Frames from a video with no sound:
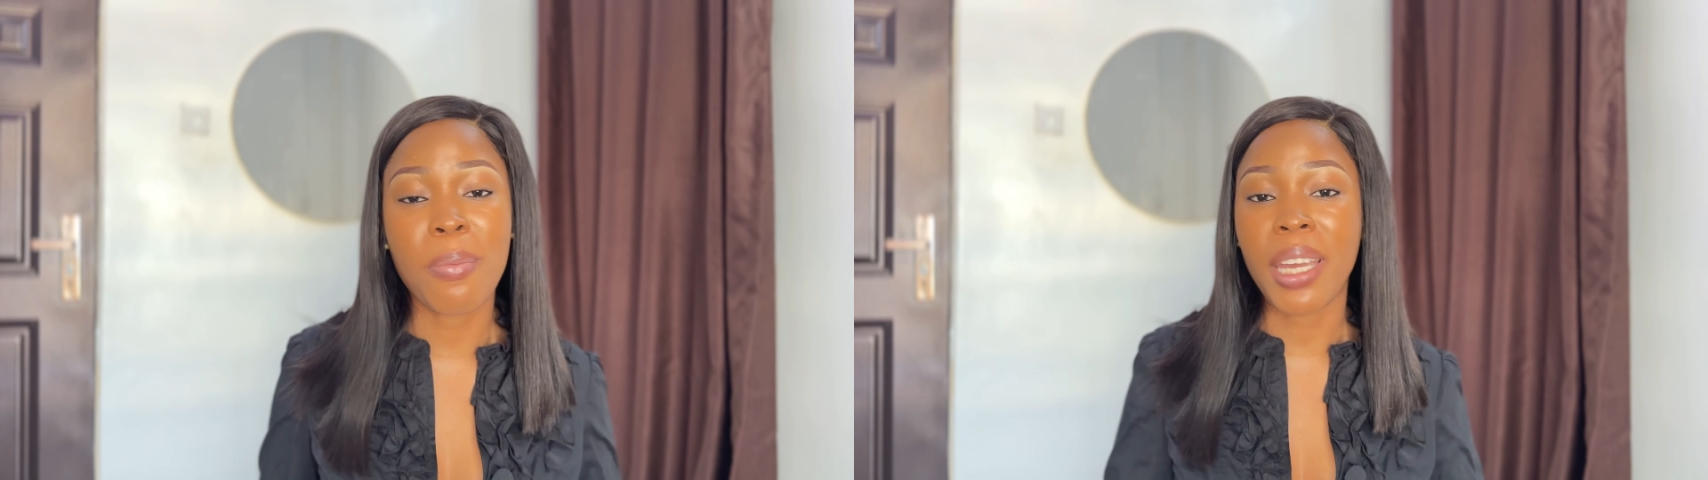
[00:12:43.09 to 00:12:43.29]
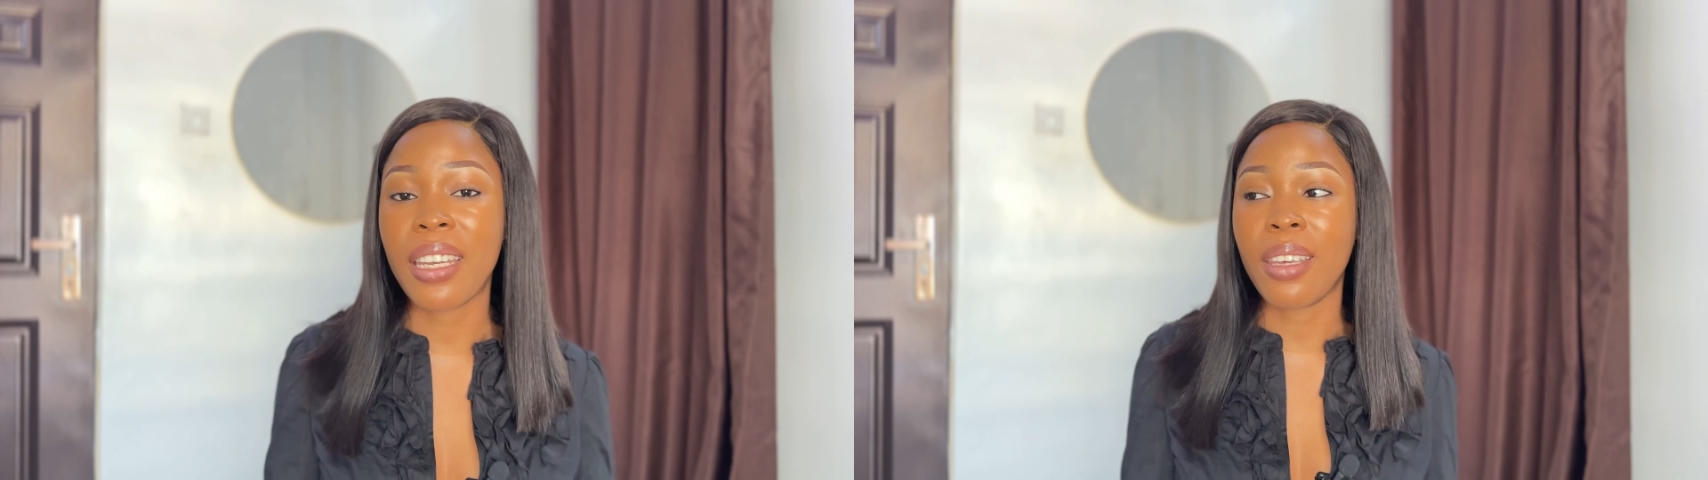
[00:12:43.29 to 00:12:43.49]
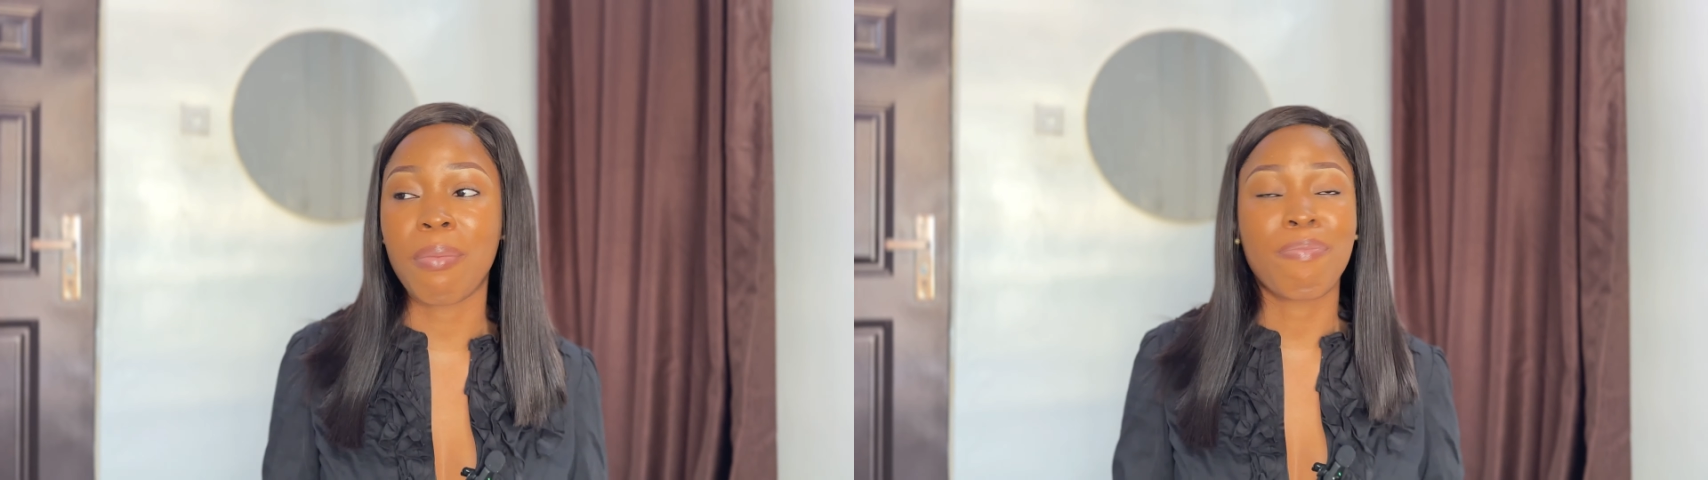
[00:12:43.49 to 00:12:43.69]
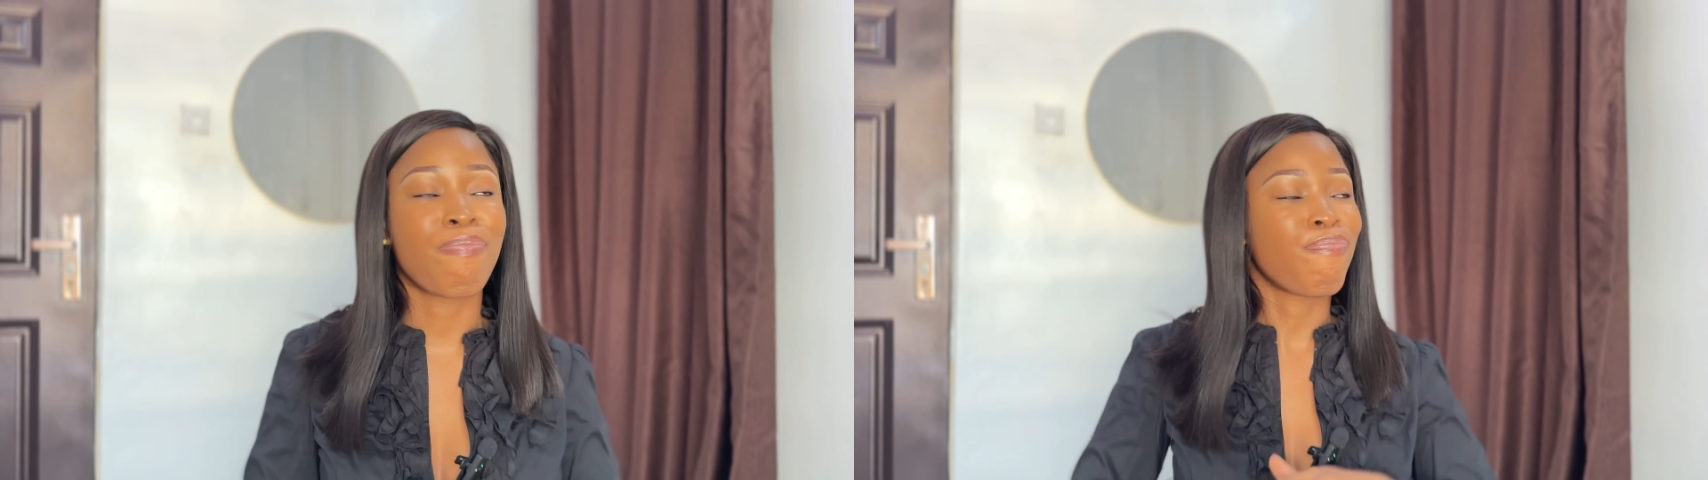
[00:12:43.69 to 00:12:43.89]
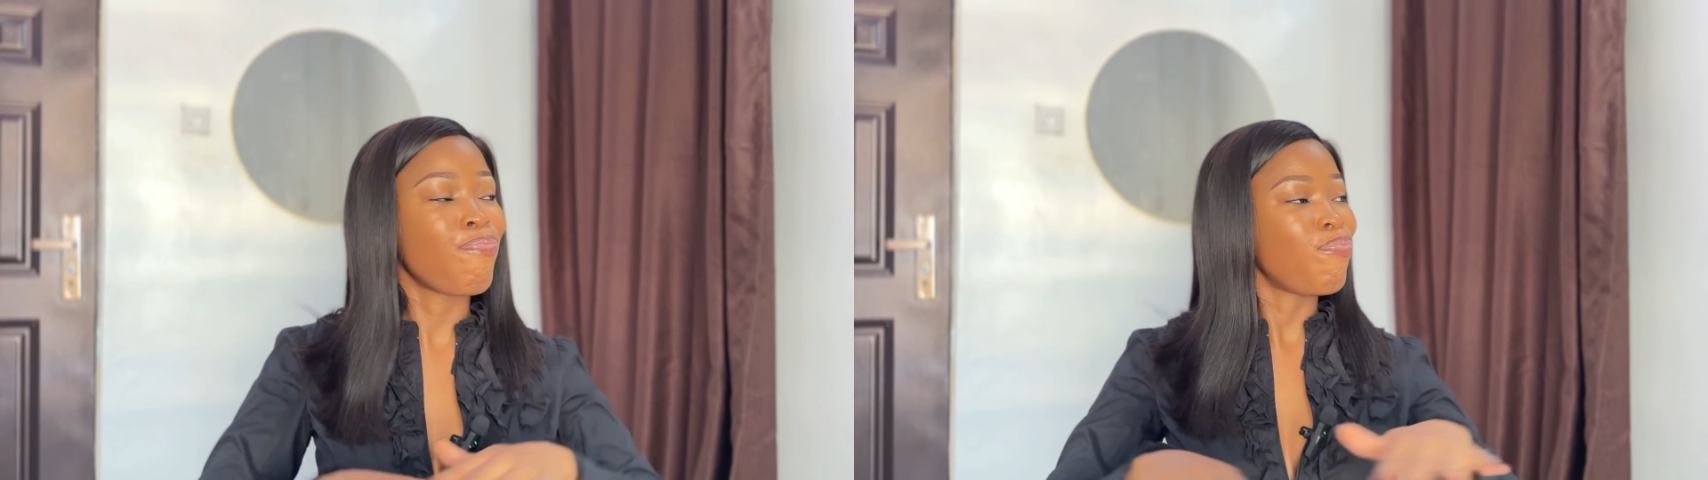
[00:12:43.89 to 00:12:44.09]
name.
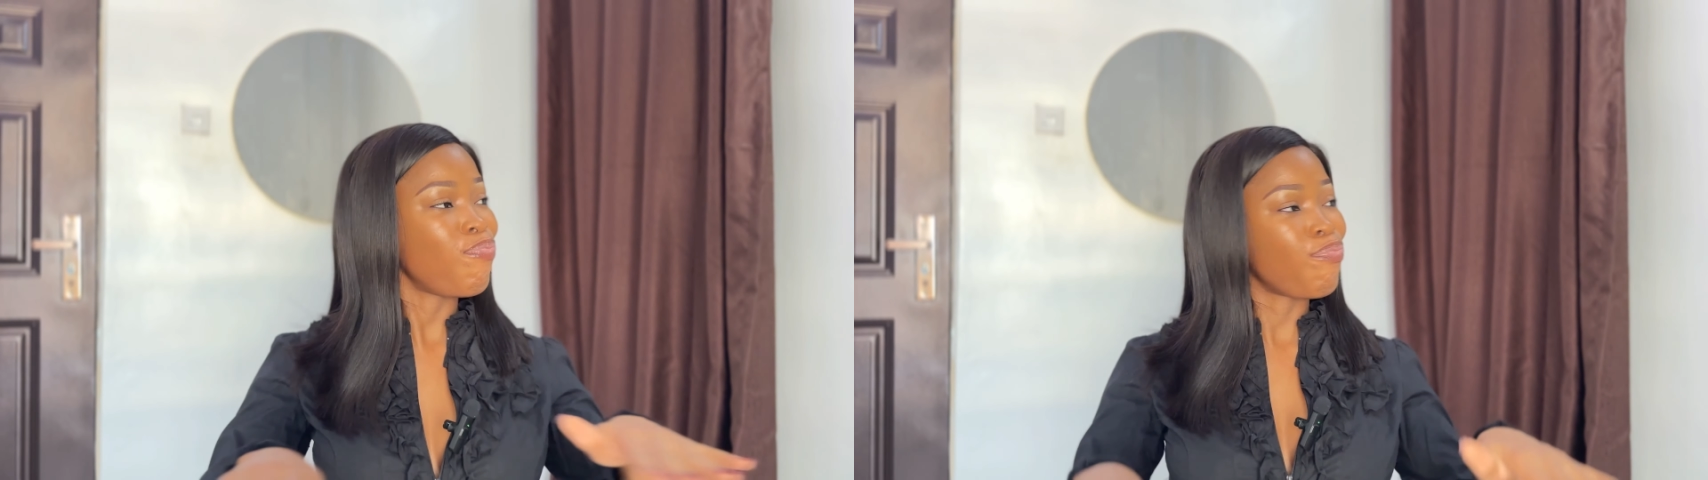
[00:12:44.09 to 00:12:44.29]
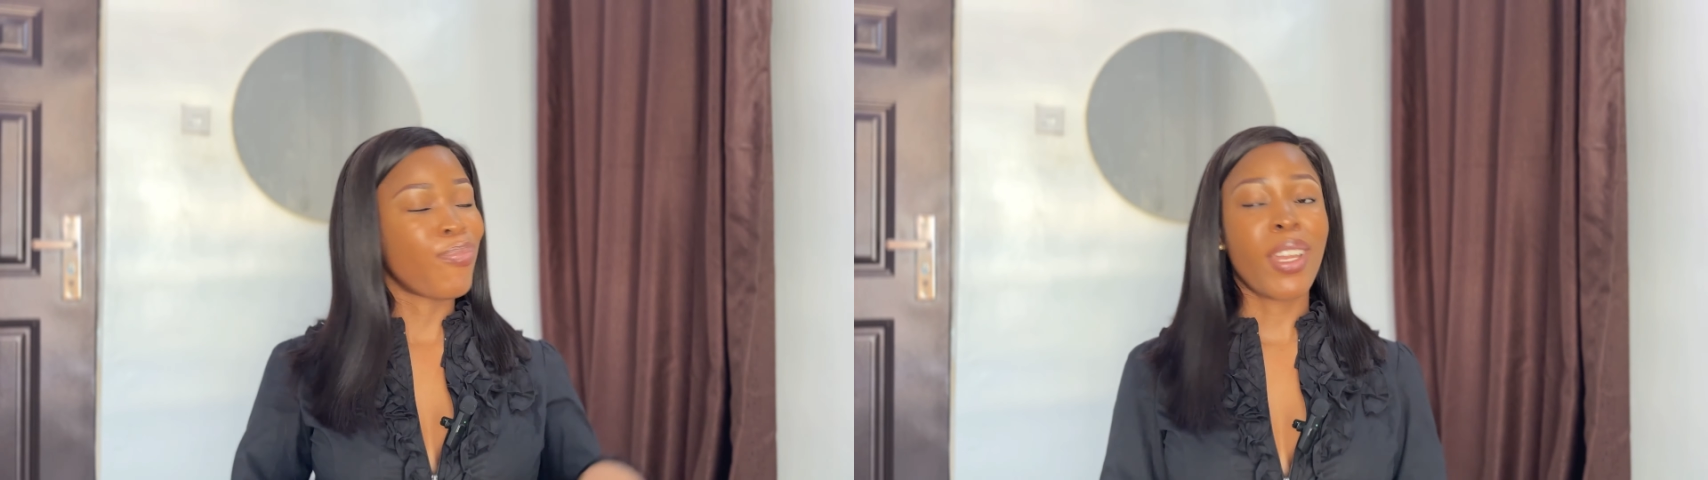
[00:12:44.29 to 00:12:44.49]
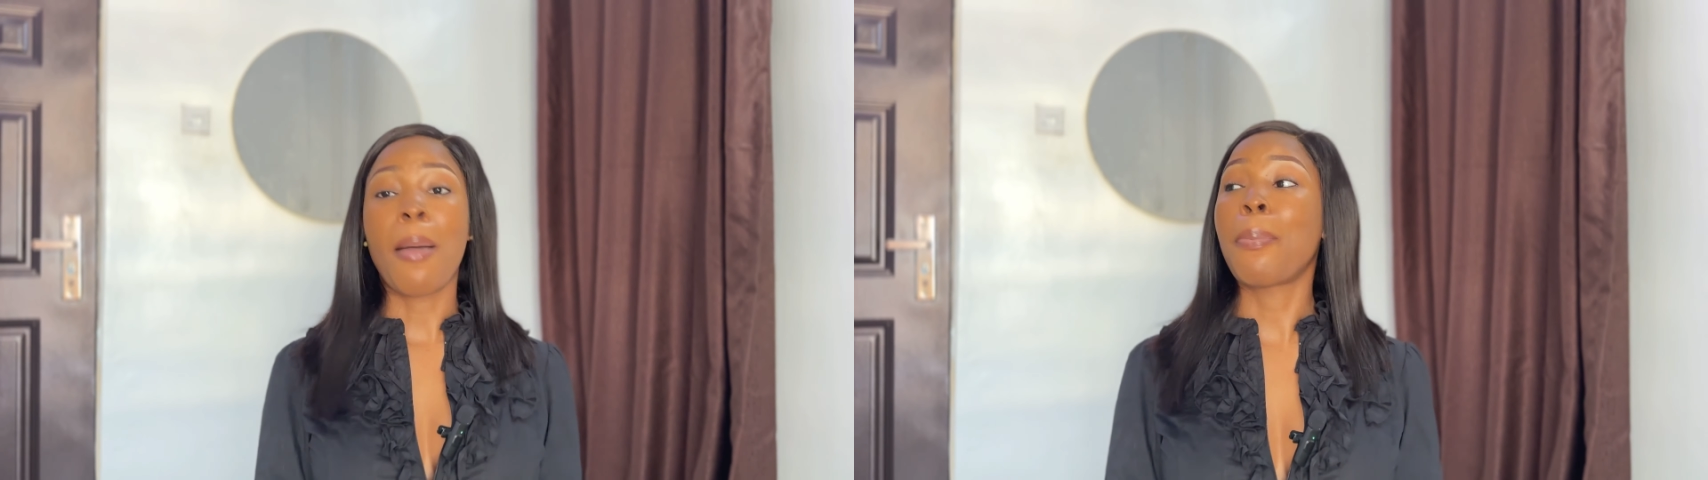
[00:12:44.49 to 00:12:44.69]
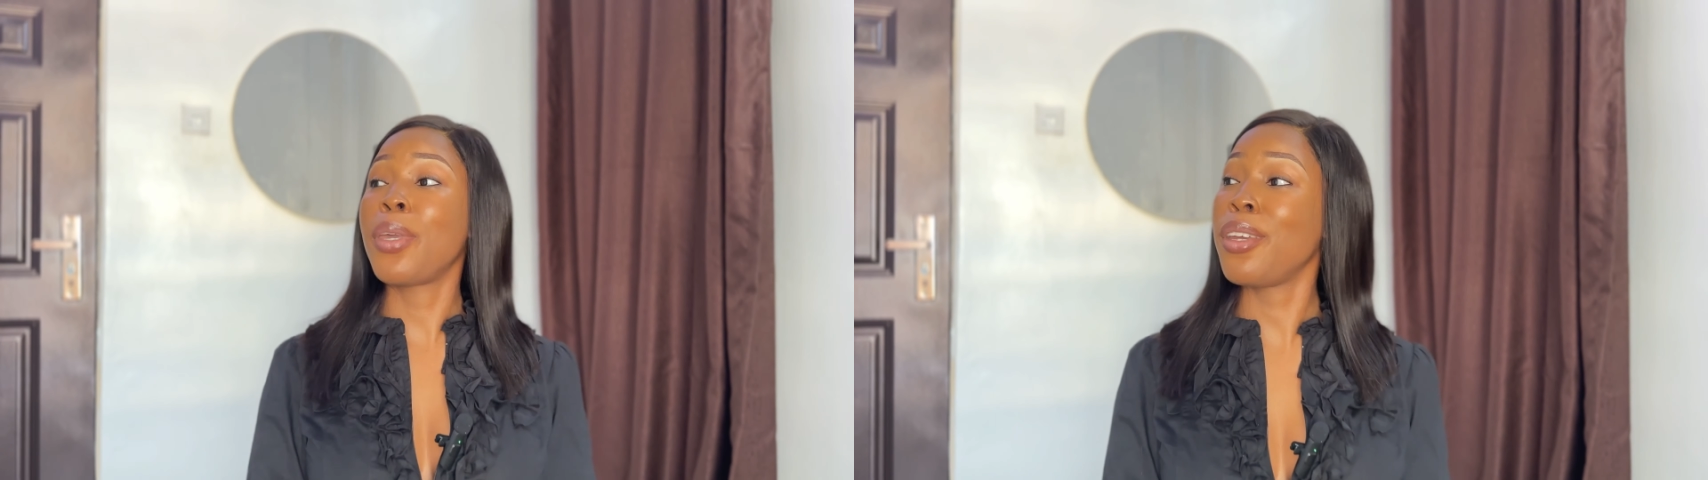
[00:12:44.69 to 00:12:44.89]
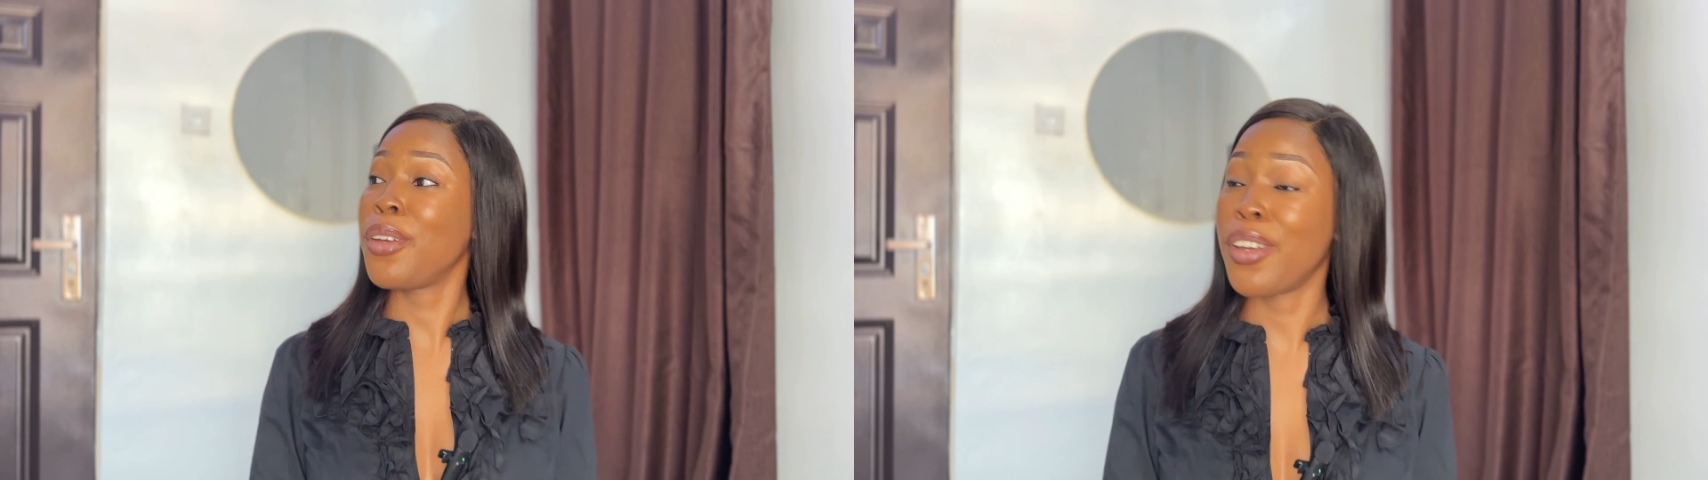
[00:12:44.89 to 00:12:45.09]

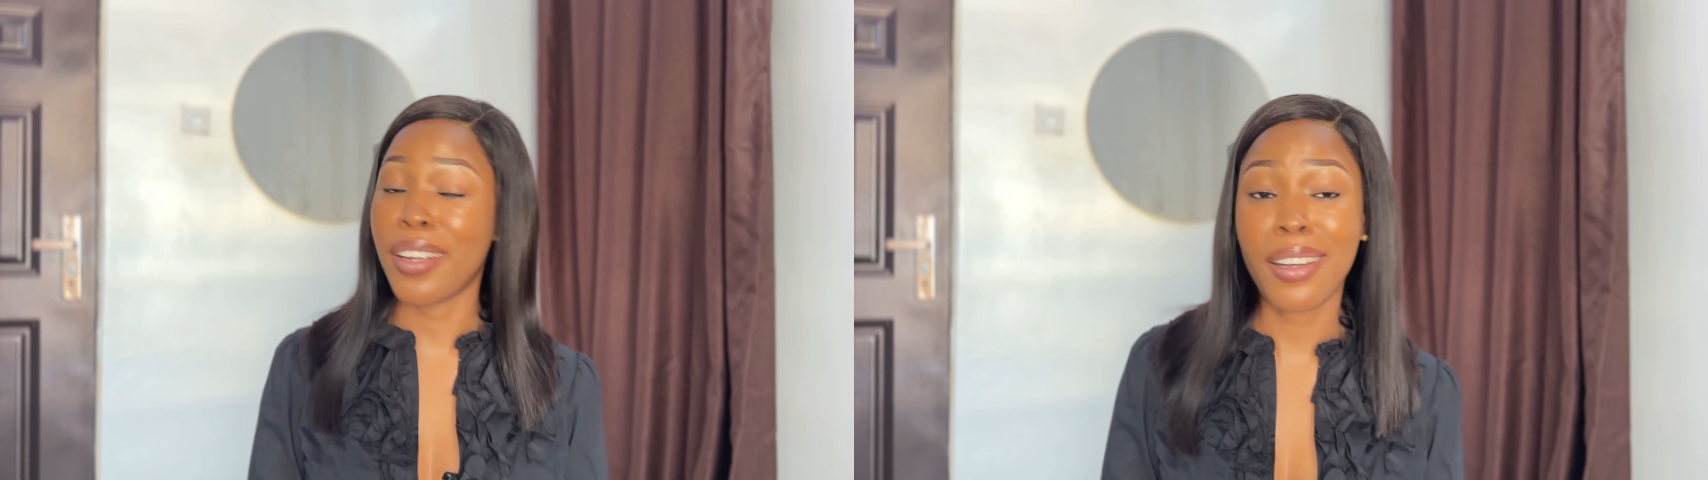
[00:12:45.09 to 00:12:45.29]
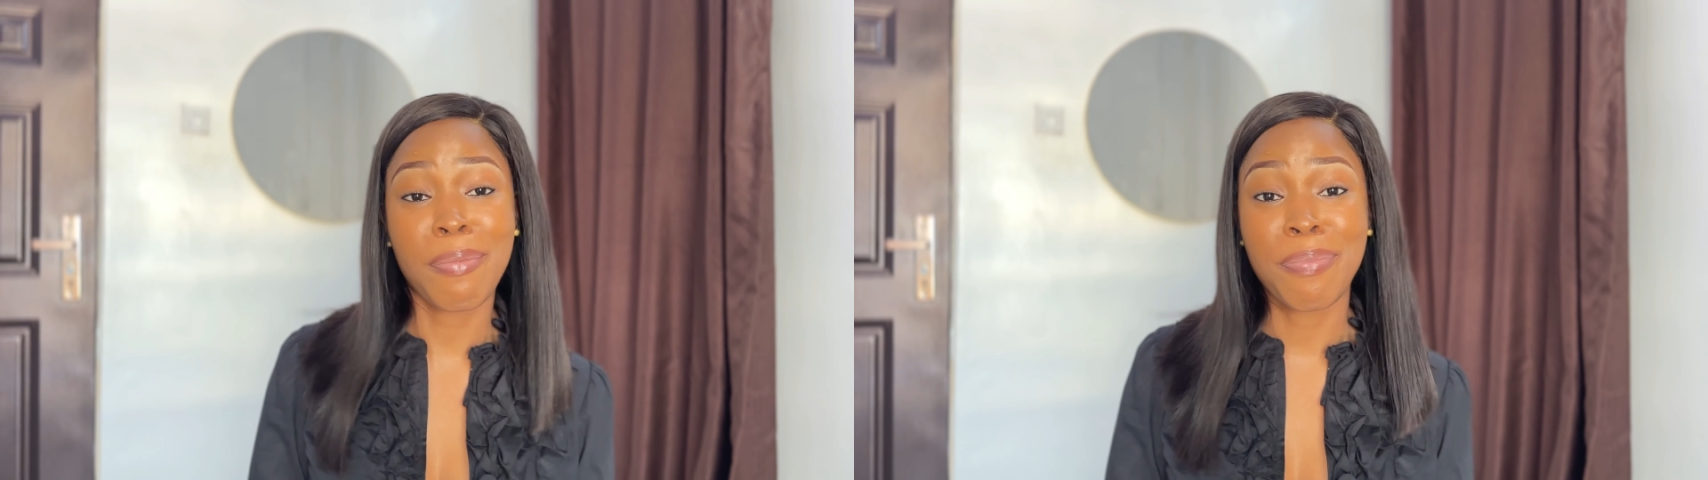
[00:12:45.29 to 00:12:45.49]
Period.